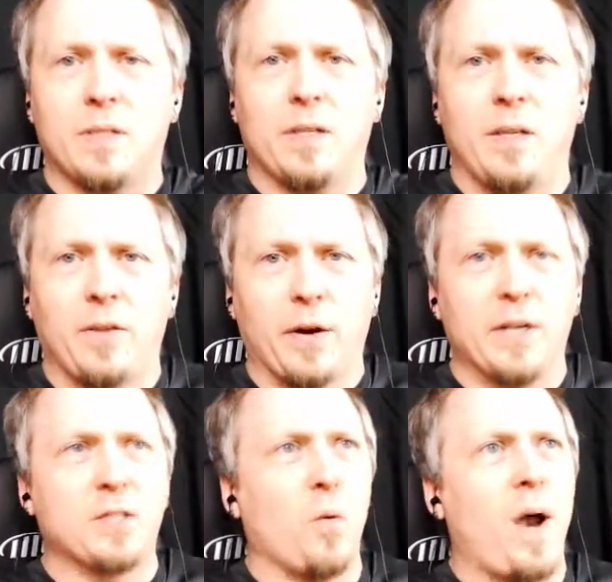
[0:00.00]
there
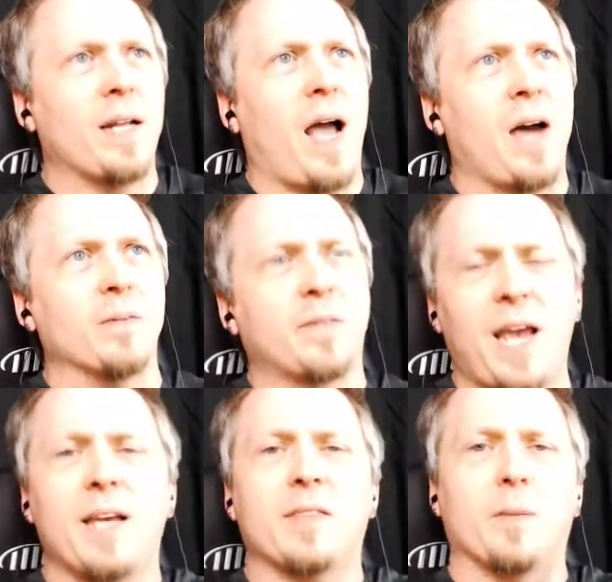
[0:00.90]
is a way to have them
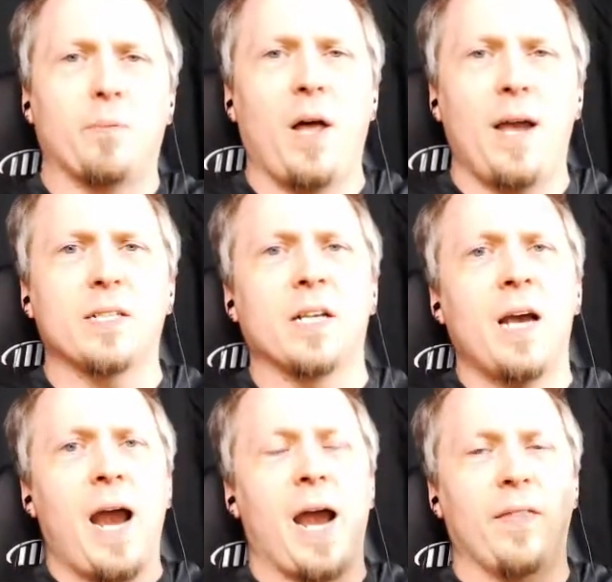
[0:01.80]
take the planks
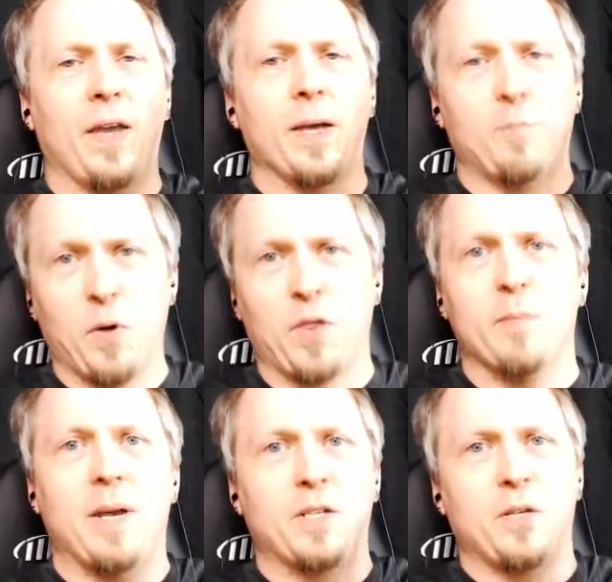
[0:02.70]
and then put them
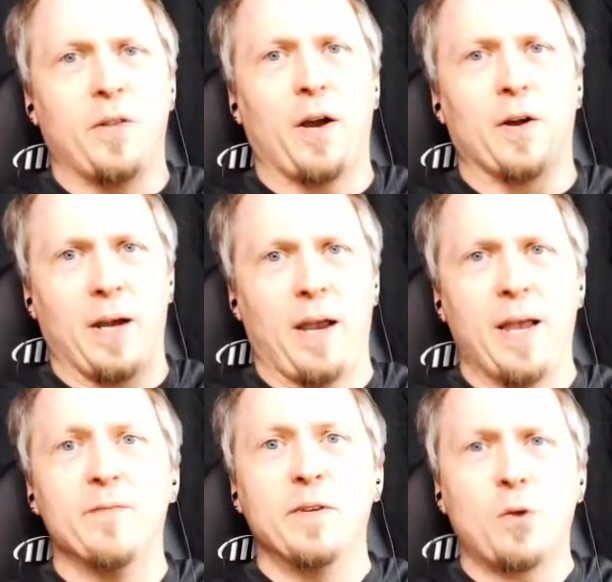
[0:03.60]
into their
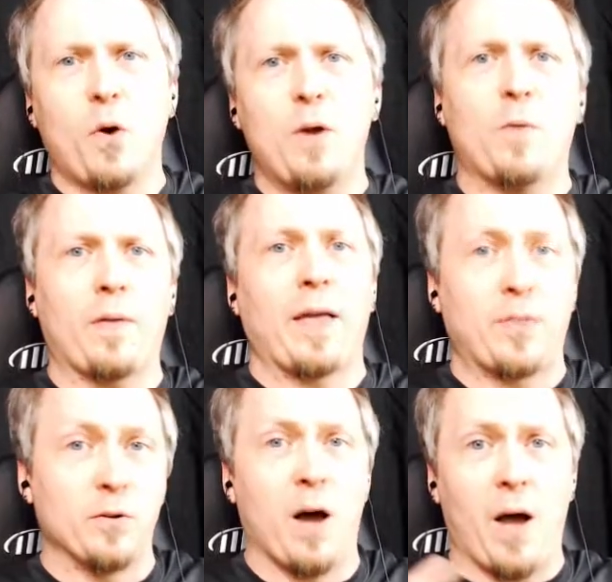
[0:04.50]
inventory, what that
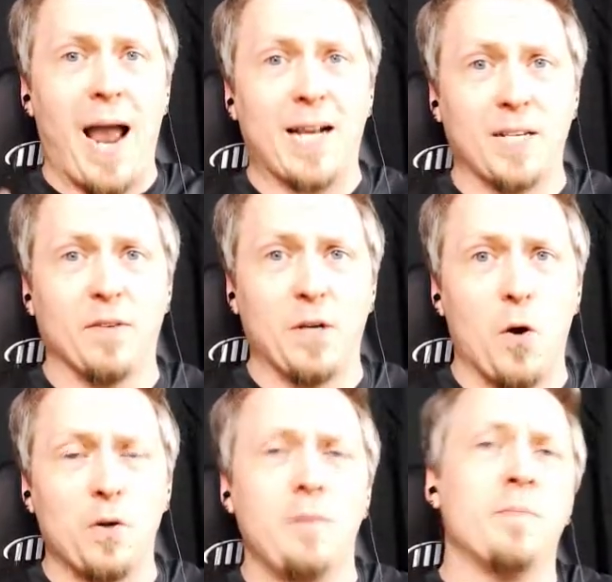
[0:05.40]
they're not actively
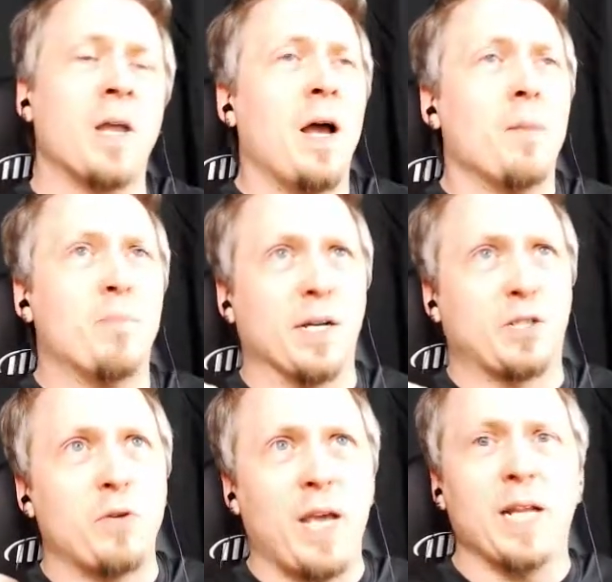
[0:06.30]
holding. But
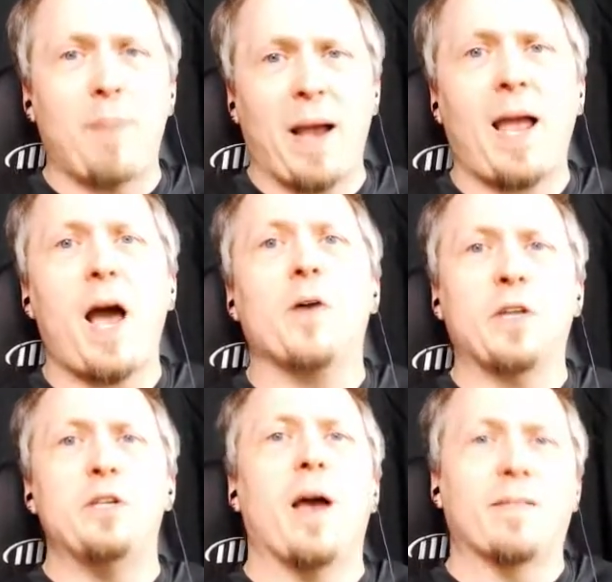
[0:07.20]
to get it back out,
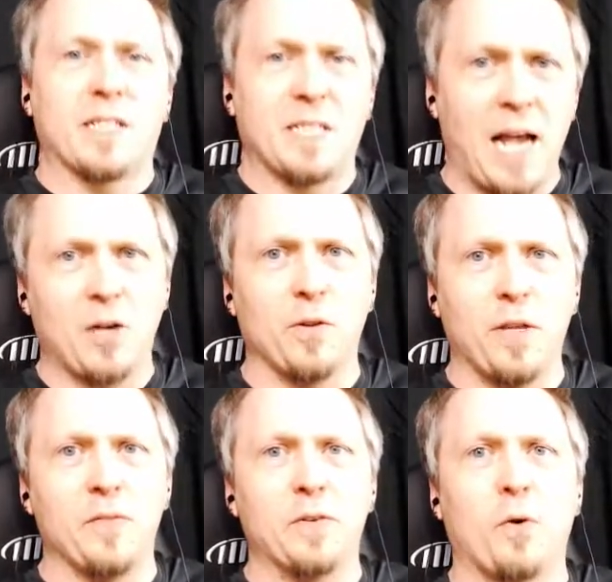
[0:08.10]
then you have to cycle the
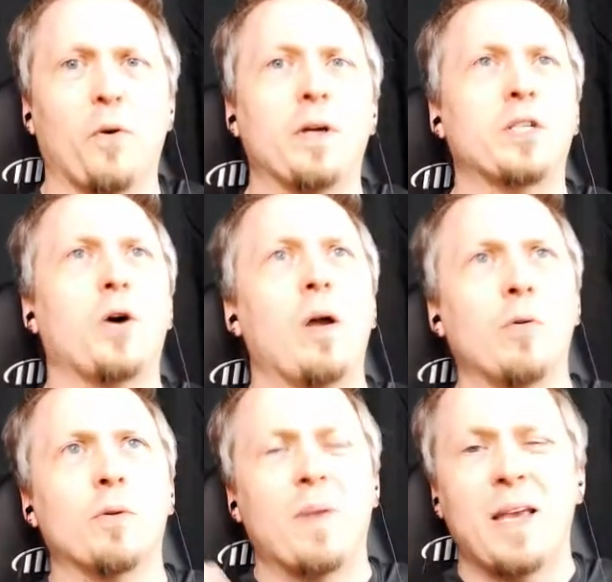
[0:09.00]
inventory. So it
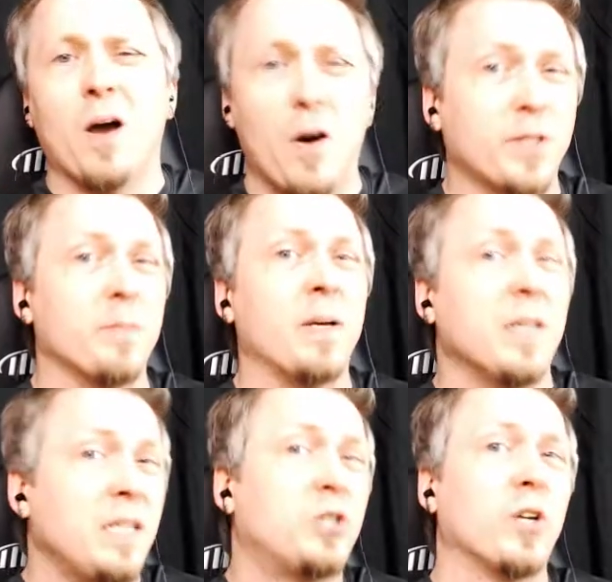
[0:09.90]
would be
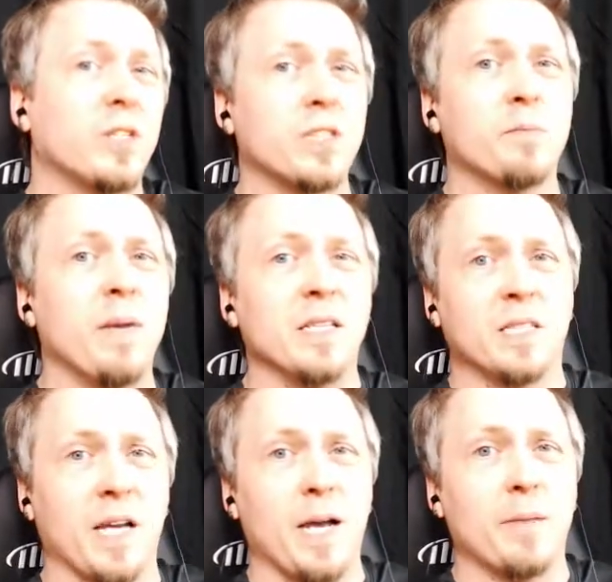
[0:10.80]
ultimately just as many
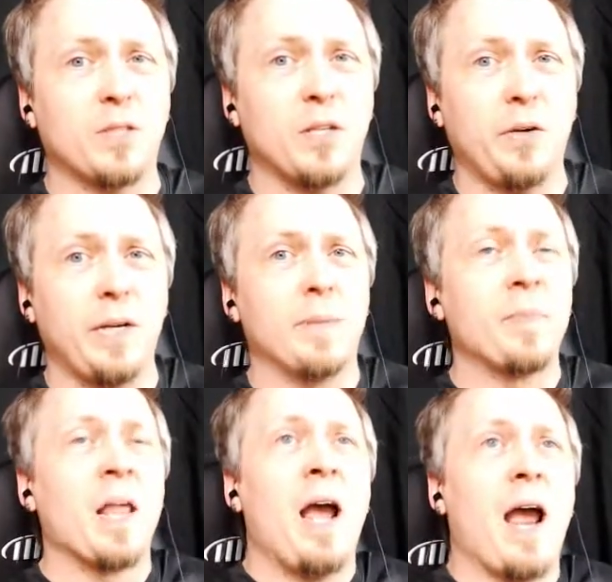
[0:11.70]
steps to do it.
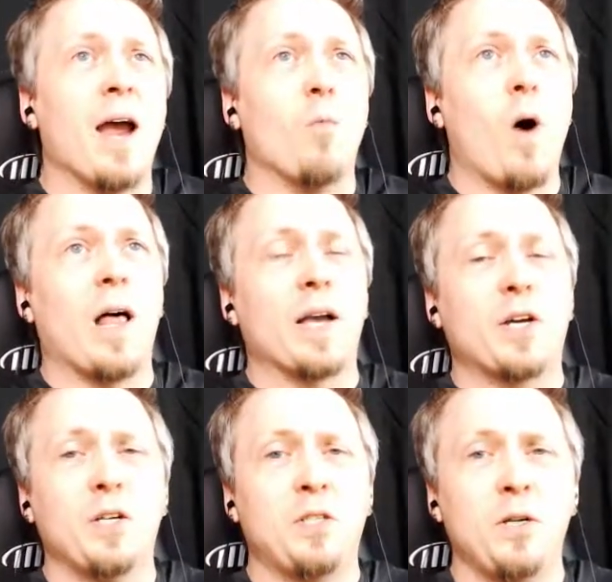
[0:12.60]
And while I
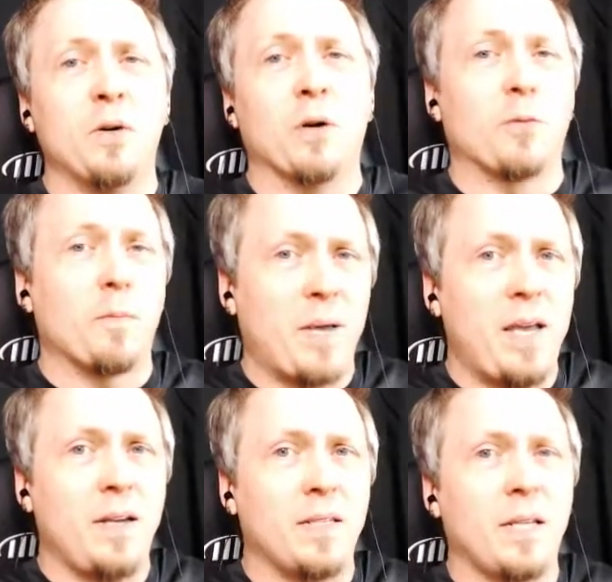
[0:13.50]
could do a
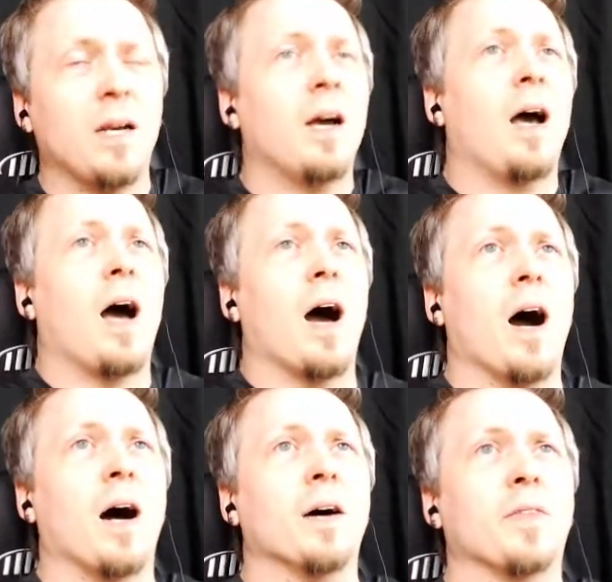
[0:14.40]
repeat,
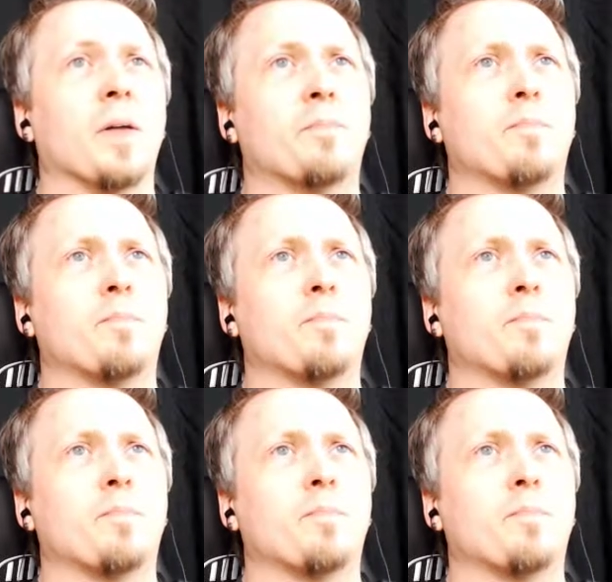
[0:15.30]
uh, the